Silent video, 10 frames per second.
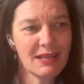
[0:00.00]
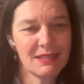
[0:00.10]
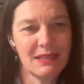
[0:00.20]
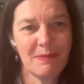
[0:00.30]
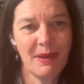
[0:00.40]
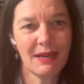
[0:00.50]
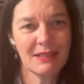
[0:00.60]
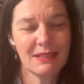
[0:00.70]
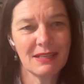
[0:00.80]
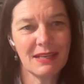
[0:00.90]
has the
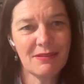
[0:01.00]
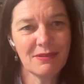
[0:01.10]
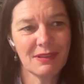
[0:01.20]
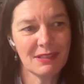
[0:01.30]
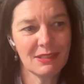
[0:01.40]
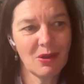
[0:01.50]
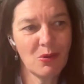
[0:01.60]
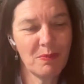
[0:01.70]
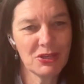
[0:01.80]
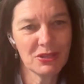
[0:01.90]
impact underneath it. There's a
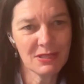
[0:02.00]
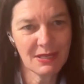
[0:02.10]
whole bunch of